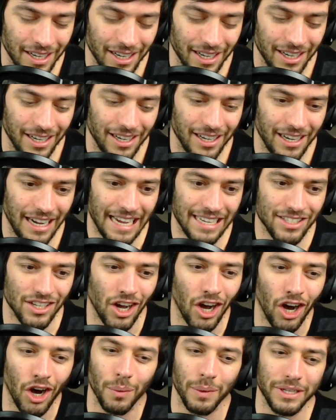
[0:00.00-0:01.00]
As
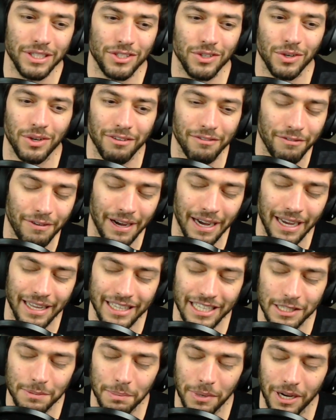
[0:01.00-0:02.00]
always, you can find
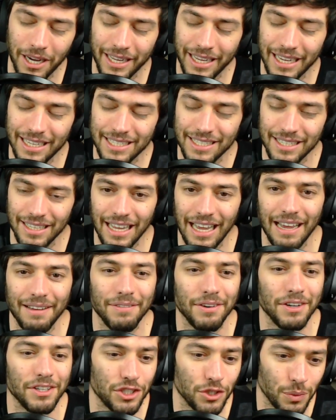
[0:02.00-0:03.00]
these podcasts live
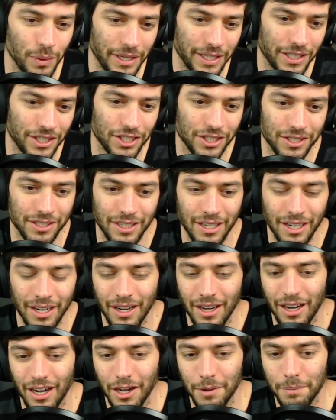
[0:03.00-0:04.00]
on Twitch,
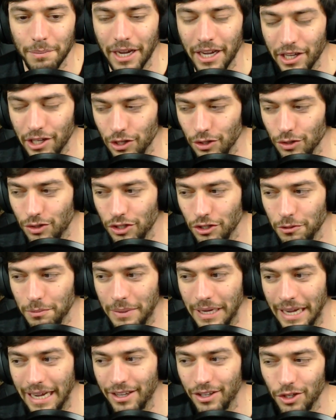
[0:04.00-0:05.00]
on my YouTube
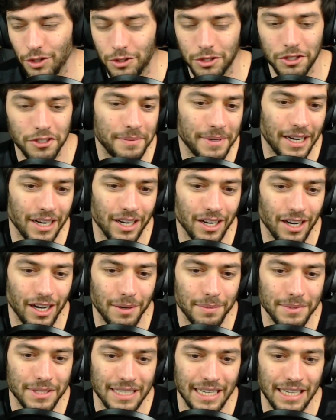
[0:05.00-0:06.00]
at
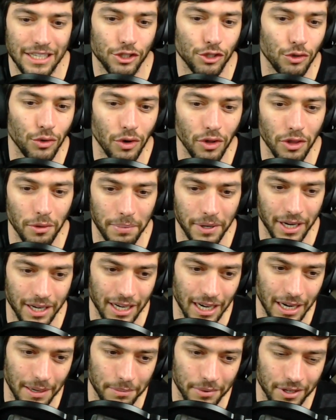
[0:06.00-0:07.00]

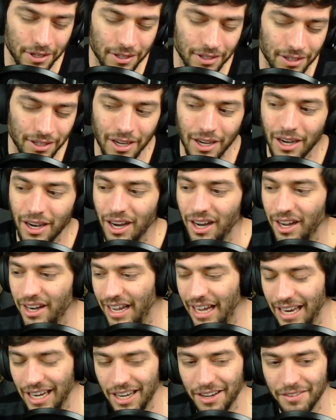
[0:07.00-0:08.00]
youtube.com/growthebuckup. On
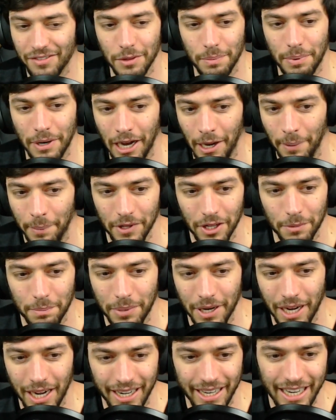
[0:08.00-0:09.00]
any of the popular
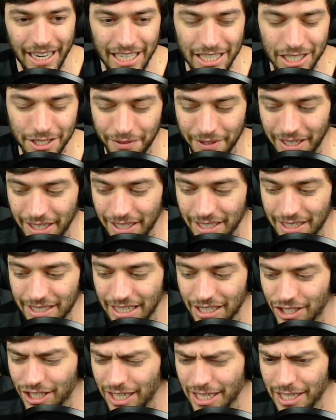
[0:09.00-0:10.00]
podcast feeds,
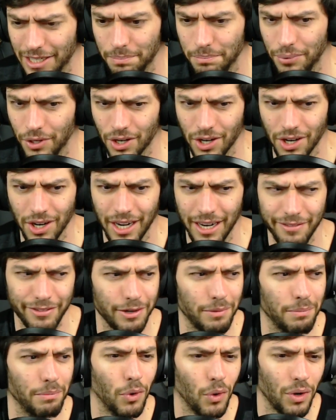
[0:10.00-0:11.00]
I tried to put it on
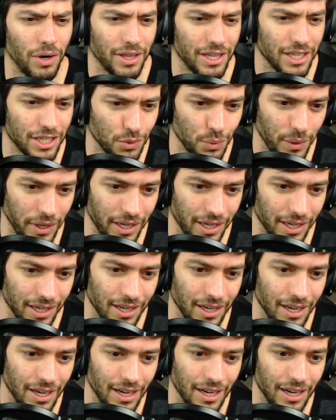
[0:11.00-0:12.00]
even more this week,
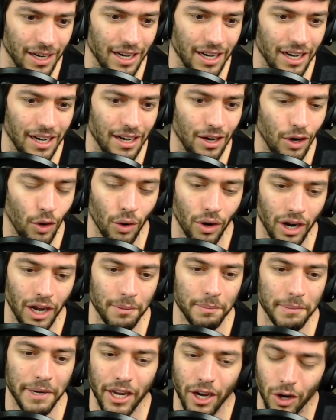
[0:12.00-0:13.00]
or
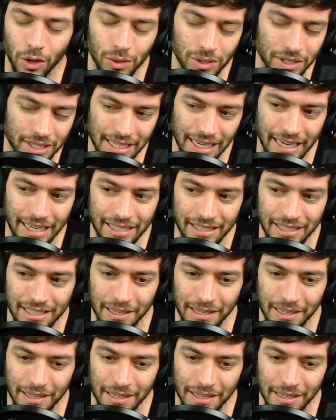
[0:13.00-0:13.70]
on my own site,